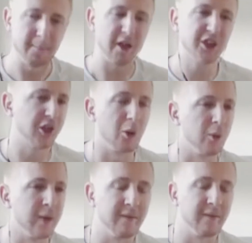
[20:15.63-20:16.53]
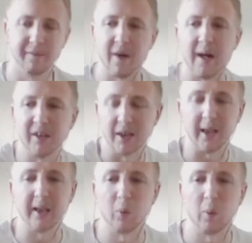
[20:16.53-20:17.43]
a stone in five to
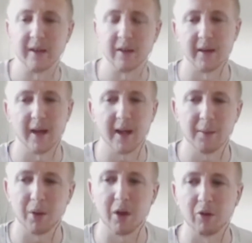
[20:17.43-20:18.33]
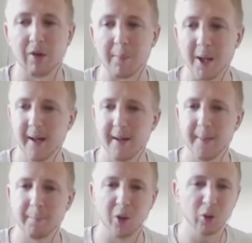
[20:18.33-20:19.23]
six weeks on a diet program,
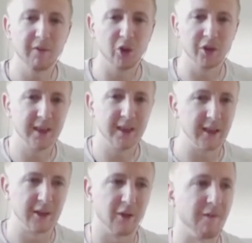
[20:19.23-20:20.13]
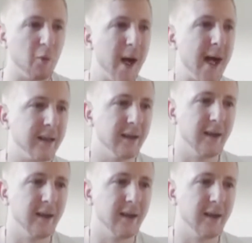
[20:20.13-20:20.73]
but all you've done is take stuff away.